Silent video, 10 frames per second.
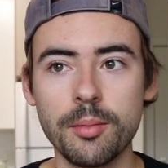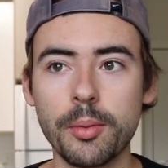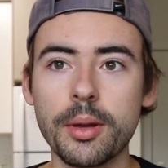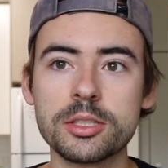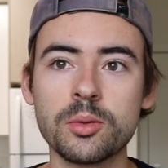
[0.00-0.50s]
But
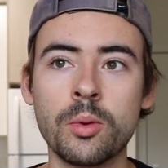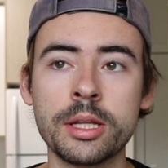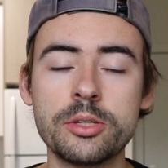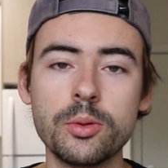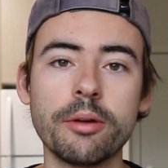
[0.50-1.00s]
we also want
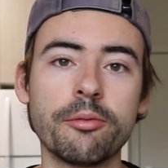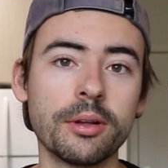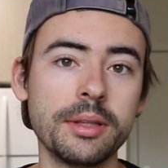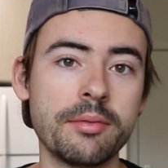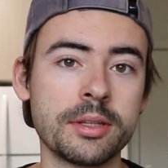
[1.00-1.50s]
to do it for
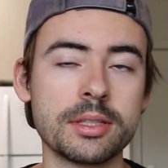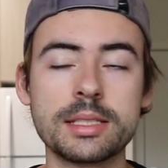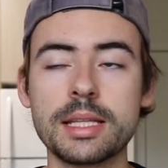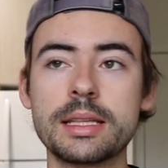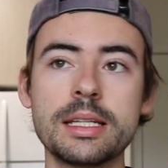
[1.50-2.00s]
a living.
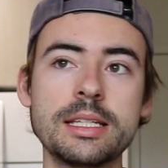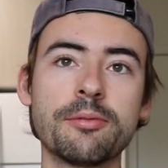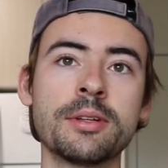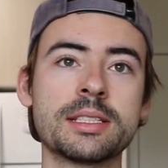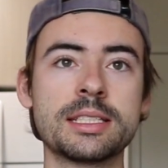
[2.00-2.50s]
That's like the
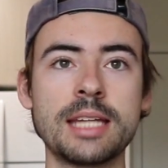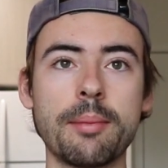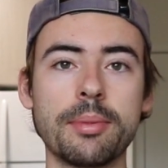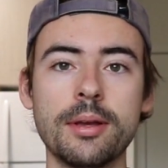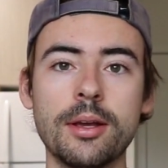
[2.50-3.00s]
different
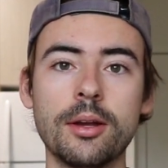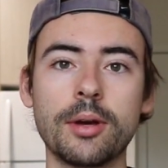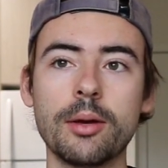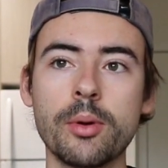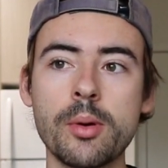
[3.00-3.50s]
step,
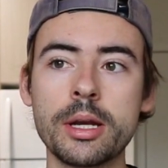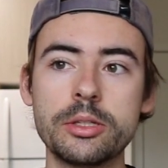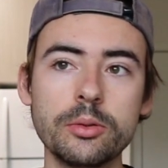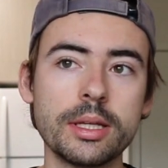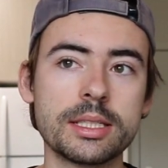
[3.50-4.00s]
right? We want to
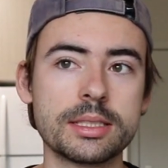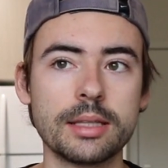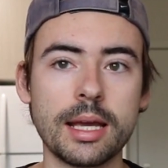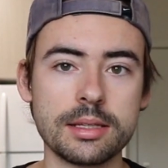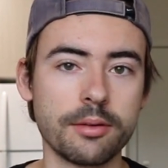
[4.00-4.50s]
do this
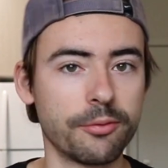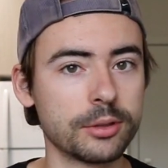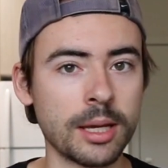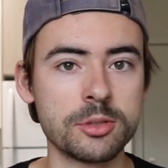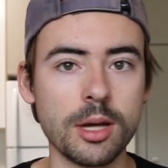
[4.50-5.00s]
as a
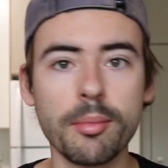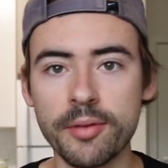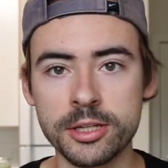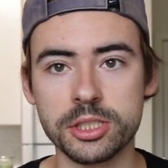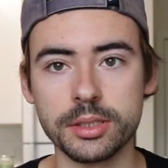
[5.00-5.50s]
full-time job
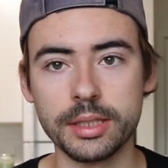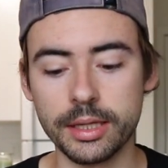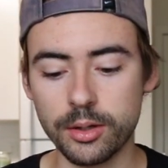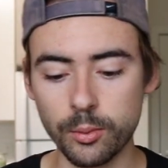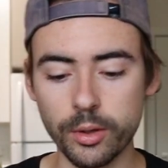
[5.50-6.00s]
eventually,
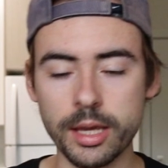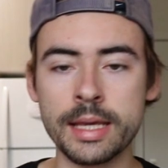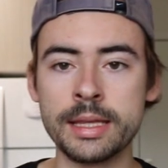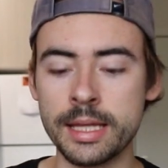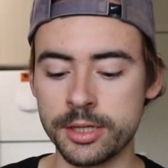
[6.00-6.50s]
like working
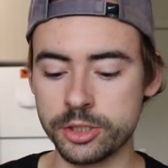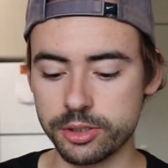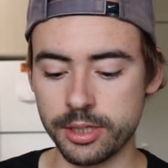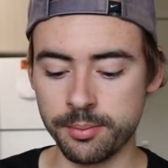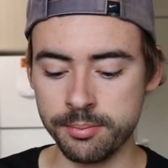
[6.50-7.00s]
in the
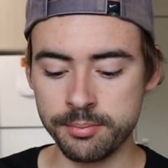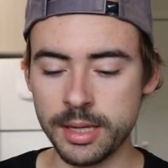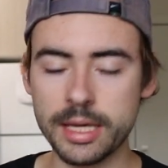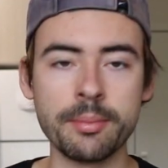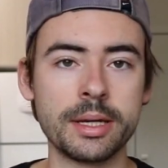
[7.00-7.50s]
industry or
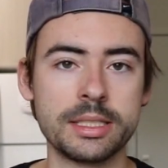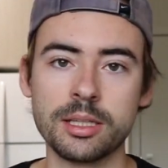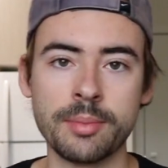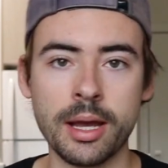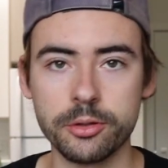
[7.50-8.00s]
making money
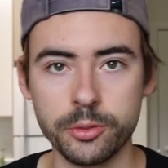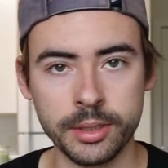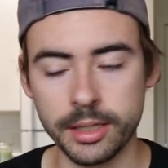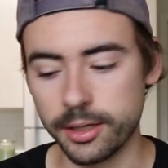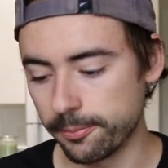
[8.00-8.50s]
somehow
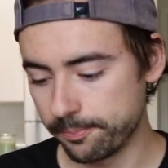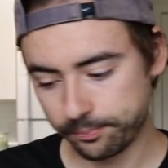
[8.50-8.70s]
doing it, or